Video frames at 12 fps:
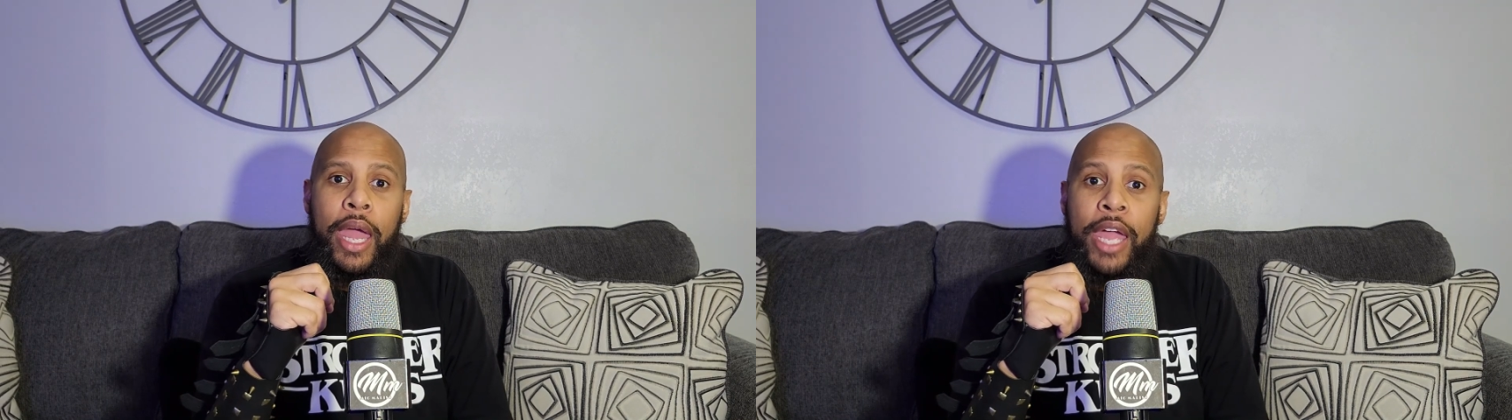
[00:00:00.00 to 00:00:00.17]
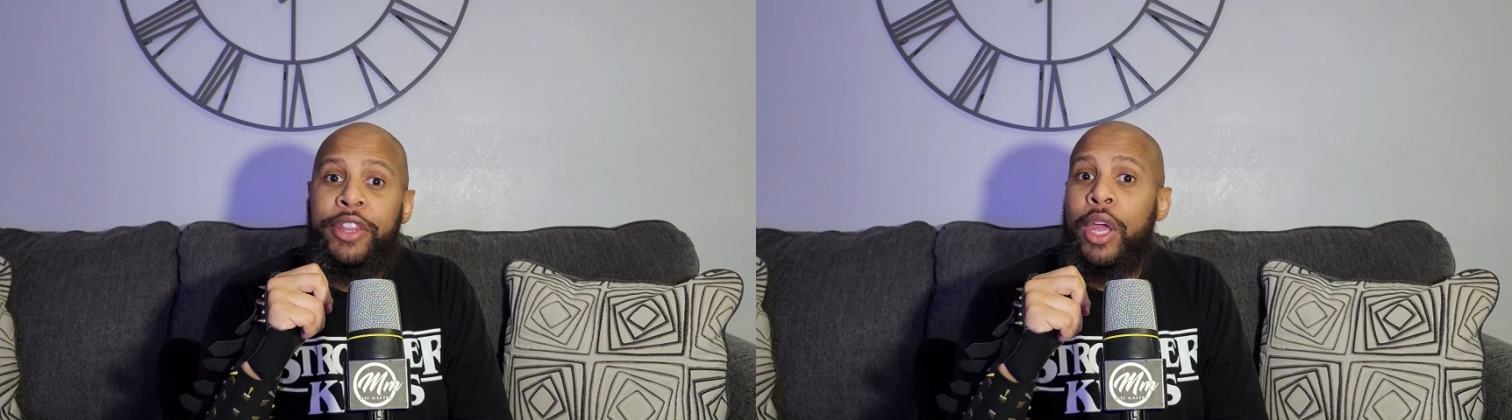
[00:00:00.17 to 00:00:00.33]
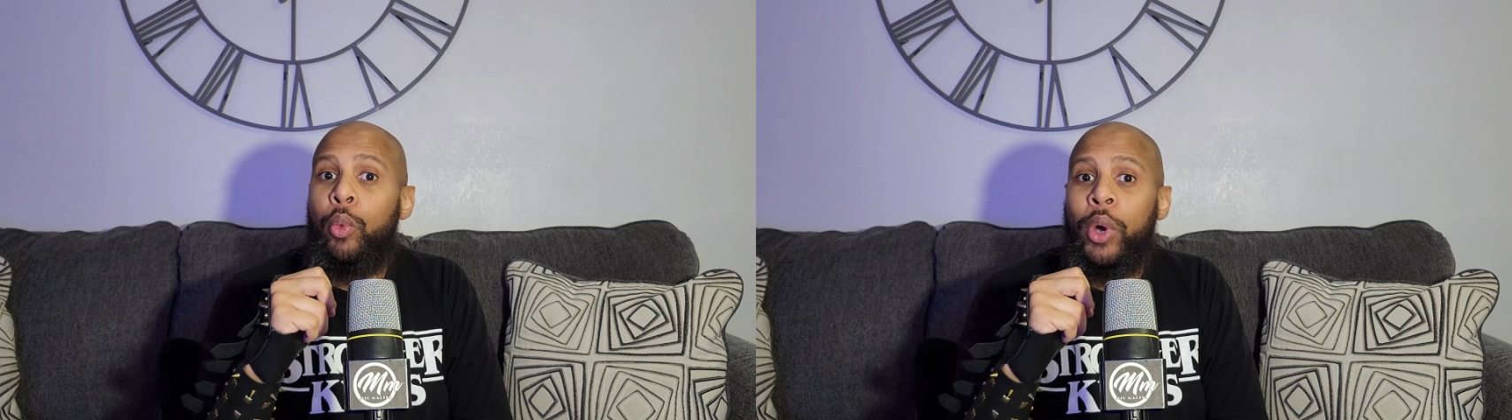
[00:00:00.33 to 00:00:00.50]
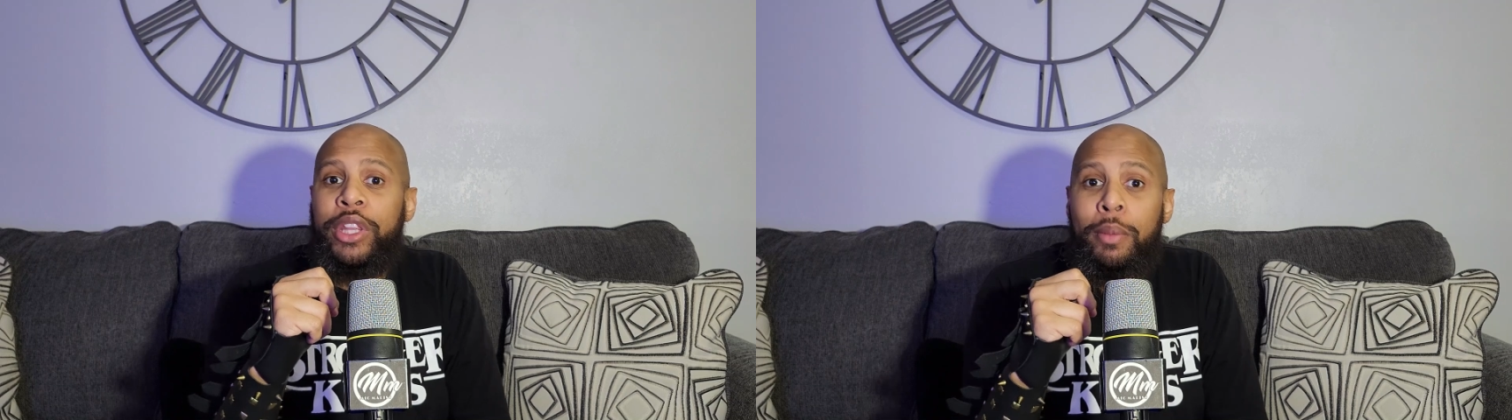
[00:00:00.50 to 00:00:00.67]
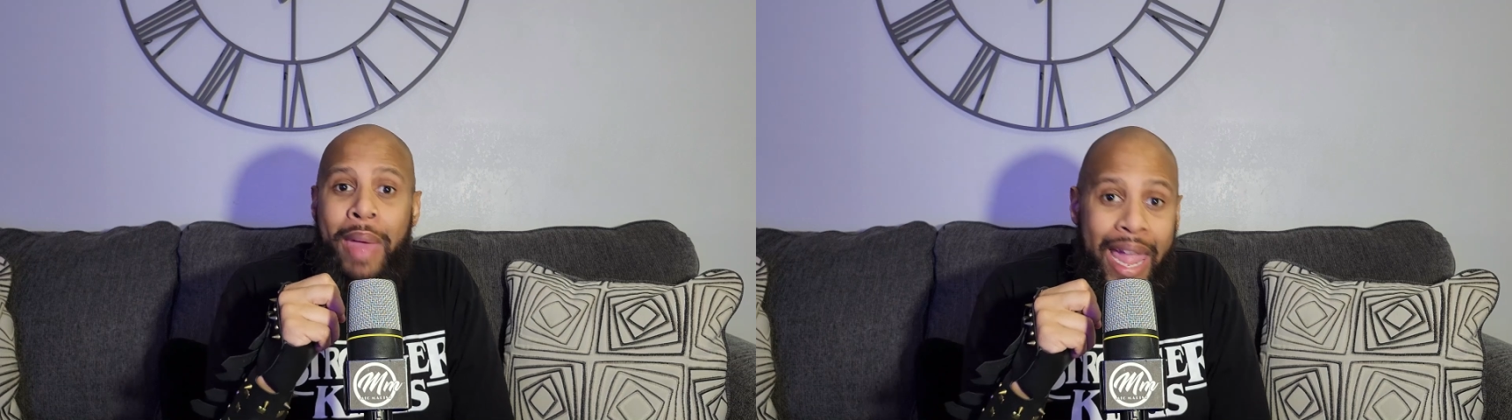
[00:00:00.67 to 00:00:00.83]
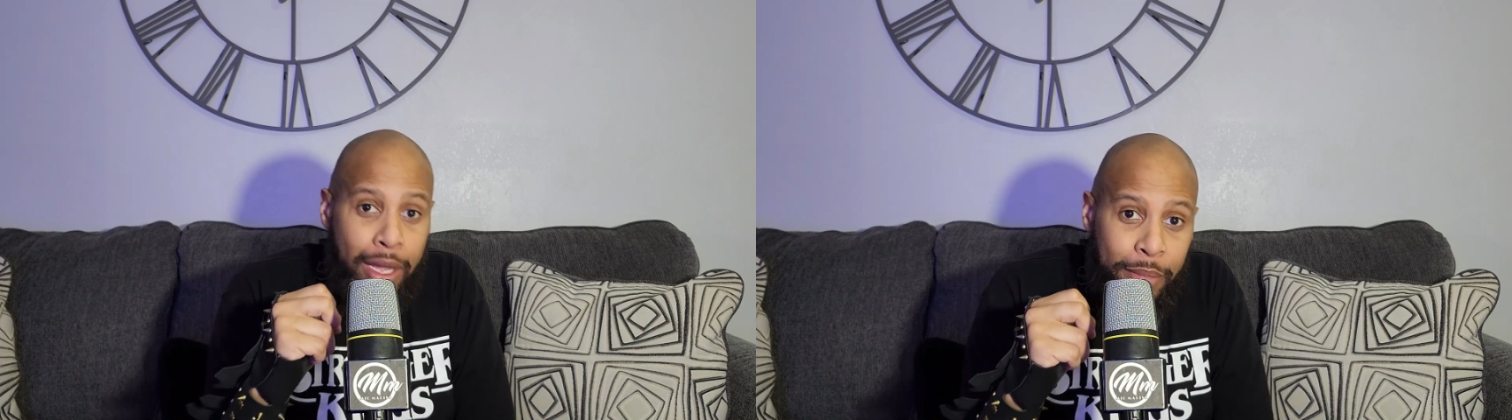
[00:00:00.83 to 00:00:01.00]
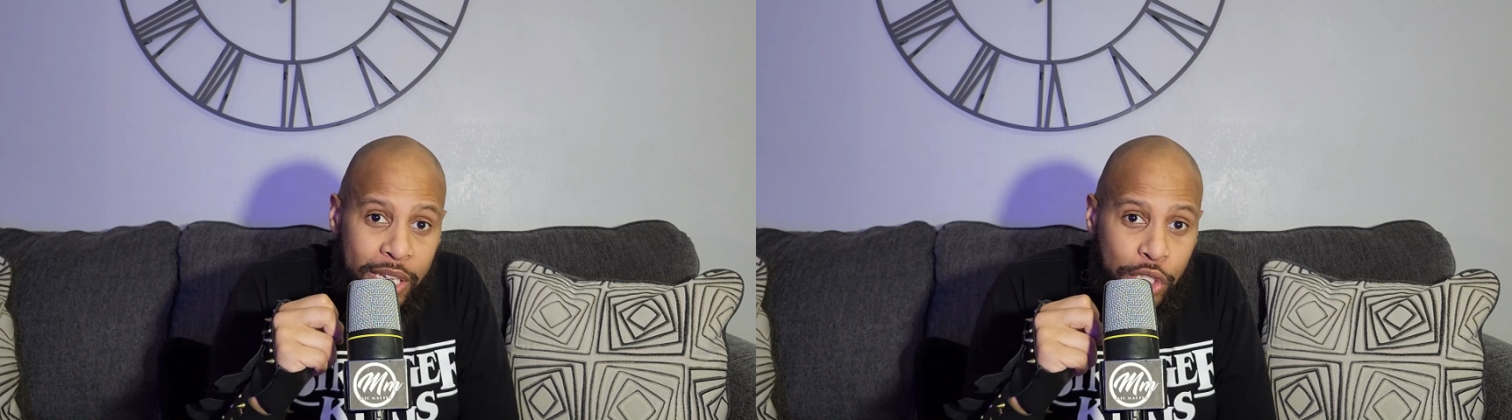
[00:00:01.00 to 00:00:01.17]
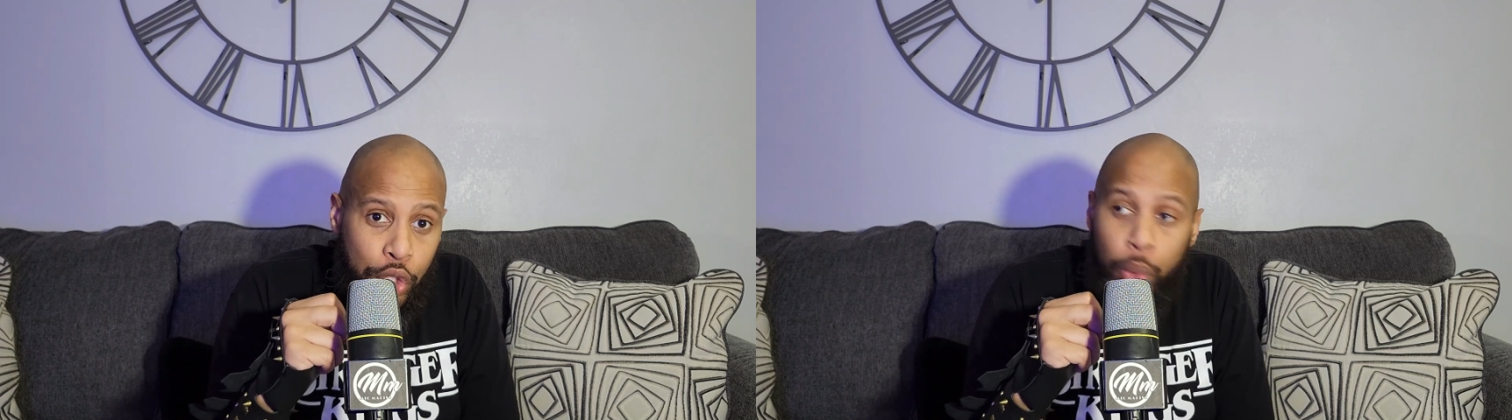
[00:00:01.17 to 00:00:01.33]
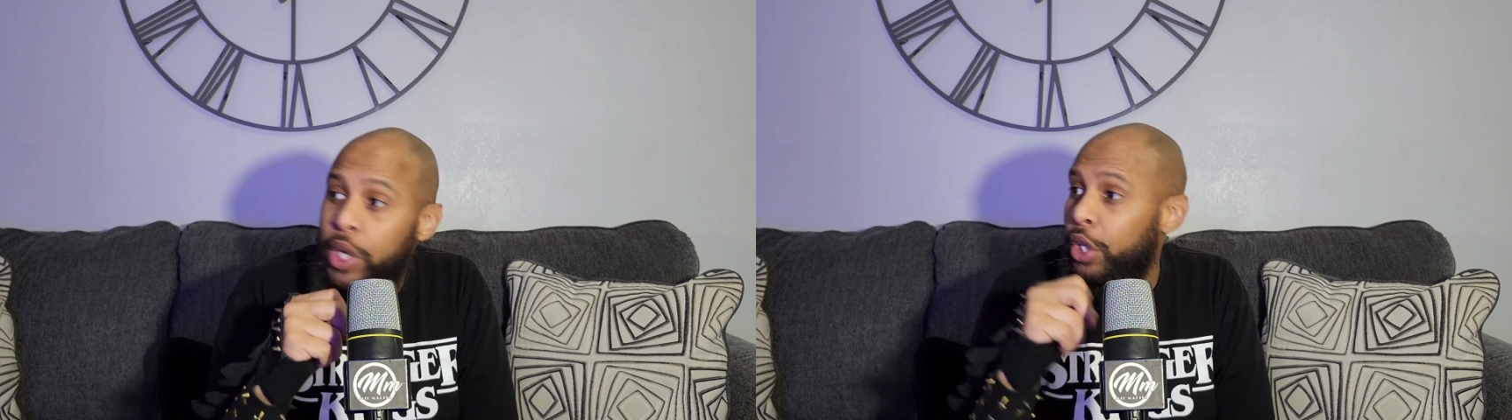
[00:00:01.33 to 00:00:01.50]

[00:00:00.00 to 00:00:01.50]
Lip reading: And then what the Maccabees do?